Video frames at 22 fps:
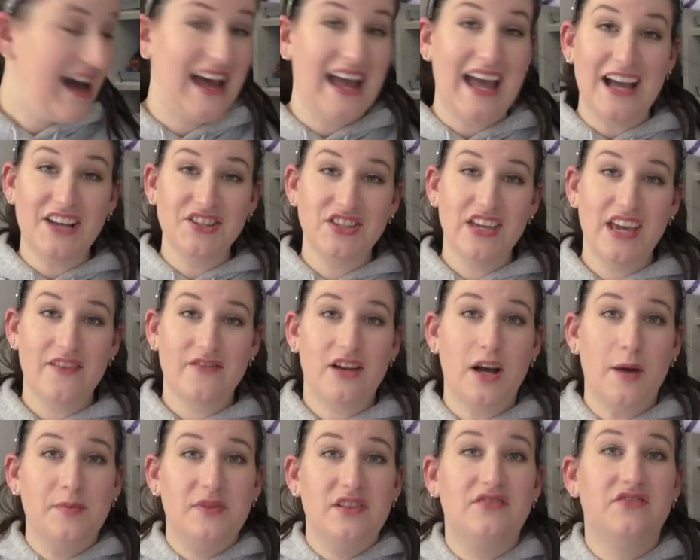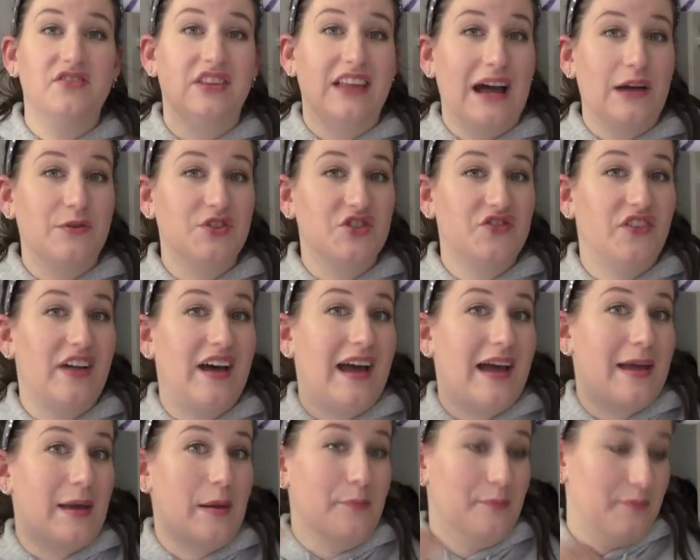I actually have a couple of
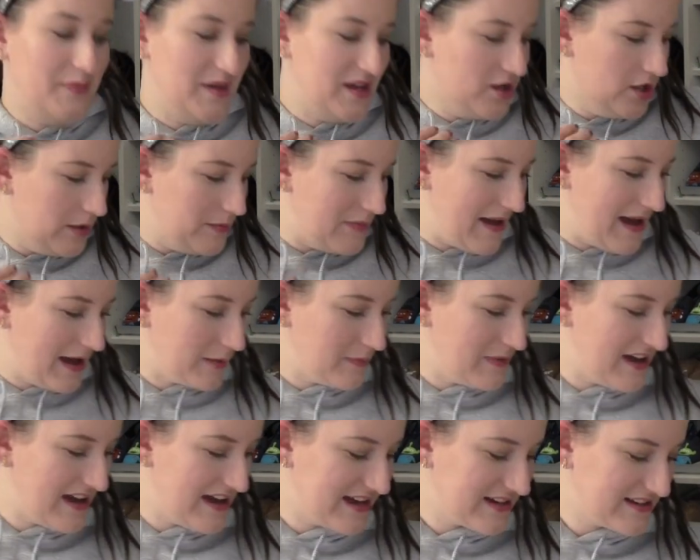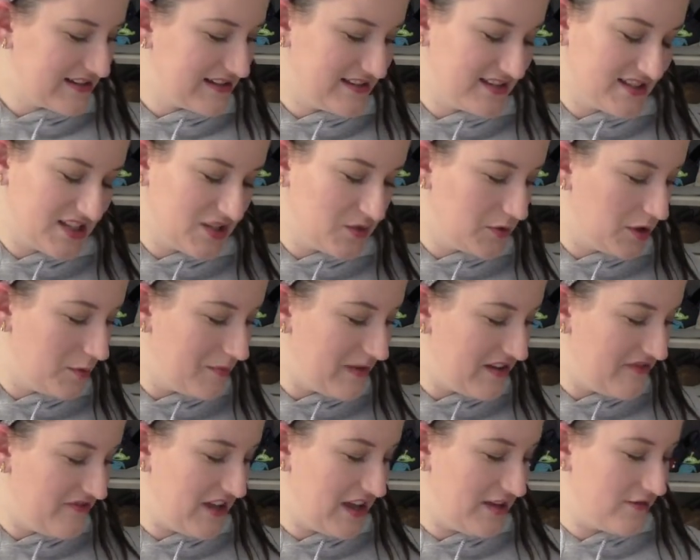Loungefly bigger backpacks. This is one of
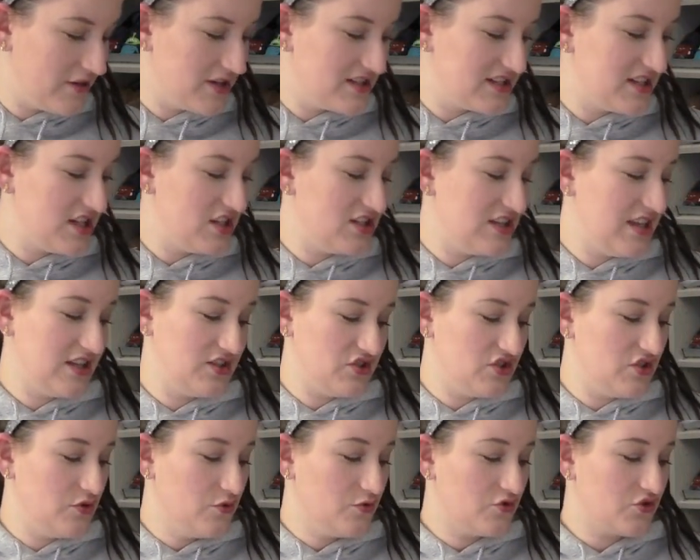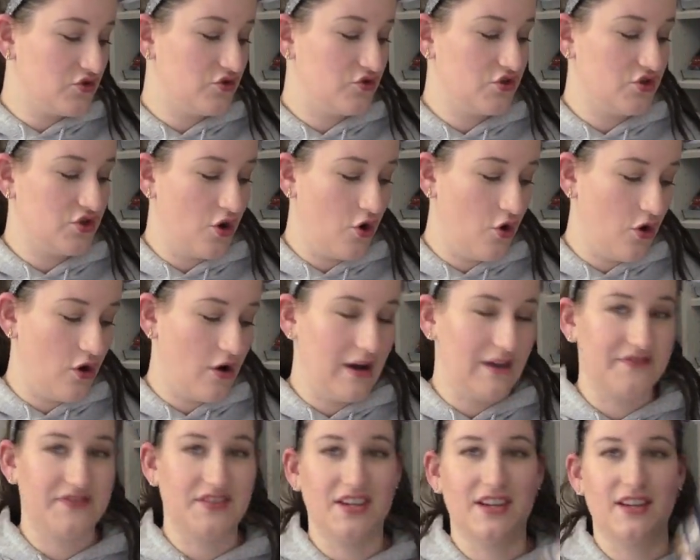my favorites. It gets used so
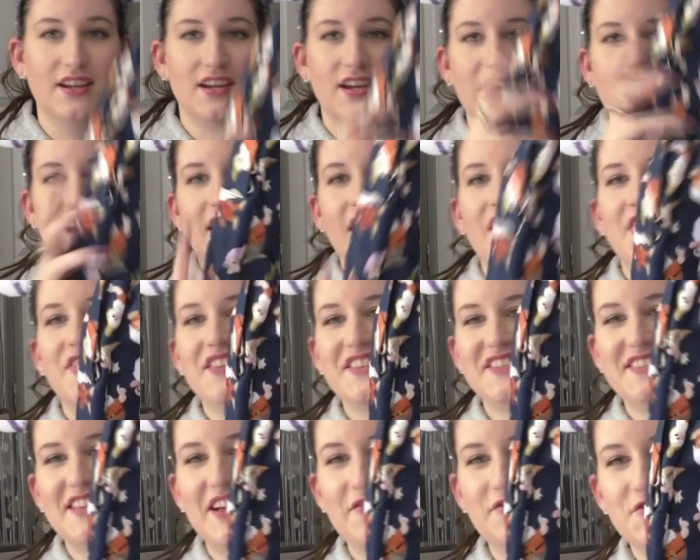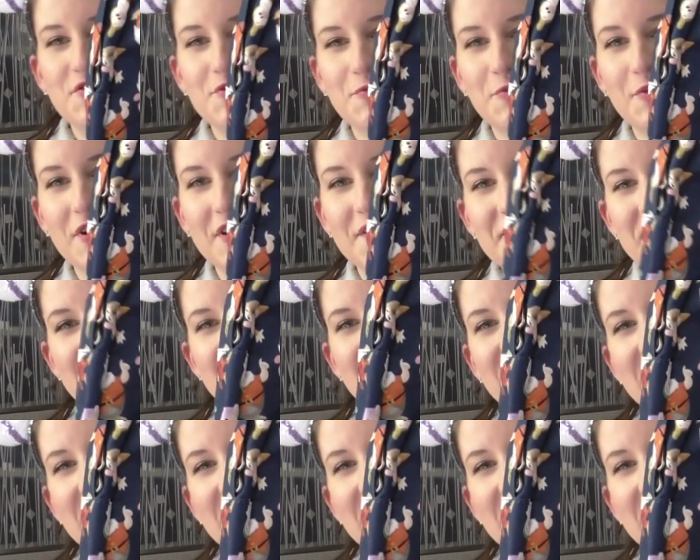often. The Seven Dwarfs.